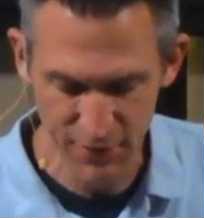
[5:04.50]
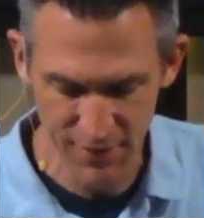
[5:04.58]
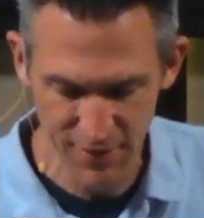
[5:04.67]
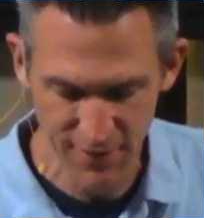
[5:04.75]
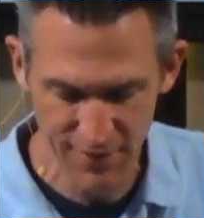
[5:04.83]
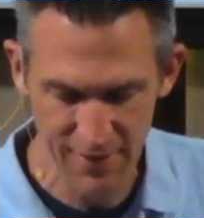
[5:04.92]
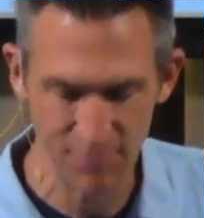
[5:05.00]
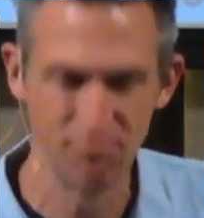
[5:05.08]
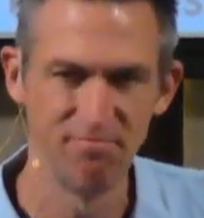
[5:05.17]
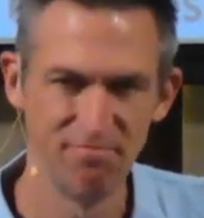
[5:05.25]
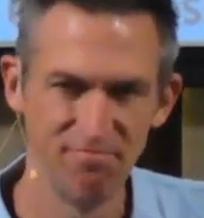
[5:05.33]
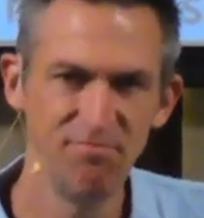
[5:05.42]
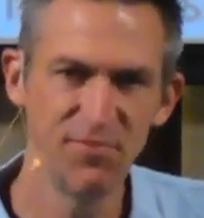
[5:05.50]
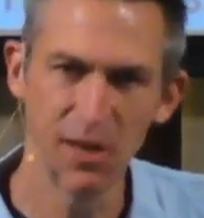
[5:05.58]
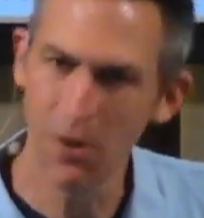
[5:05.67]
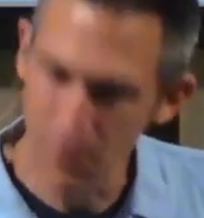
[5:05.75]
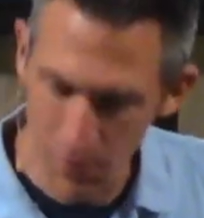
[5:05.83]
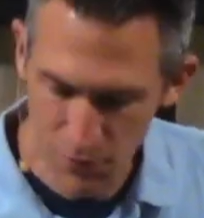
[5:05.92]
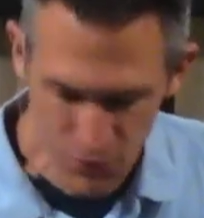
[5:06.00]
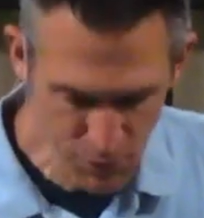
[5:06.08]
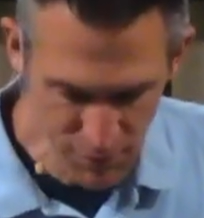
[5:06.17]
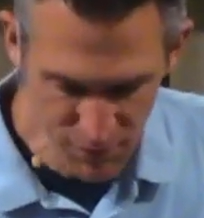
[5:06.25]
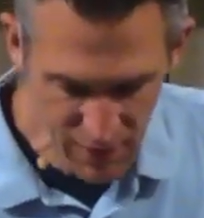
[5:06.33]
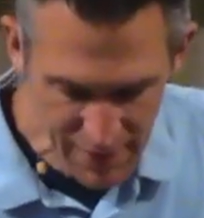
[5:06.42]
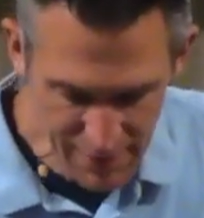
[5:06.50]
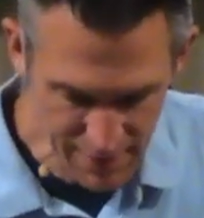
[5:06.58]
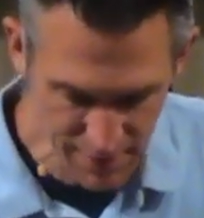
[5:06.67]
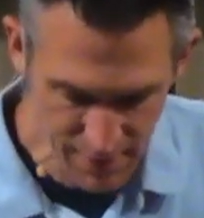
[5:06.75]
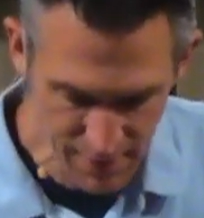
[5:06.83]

and he said, Tell those who are invited,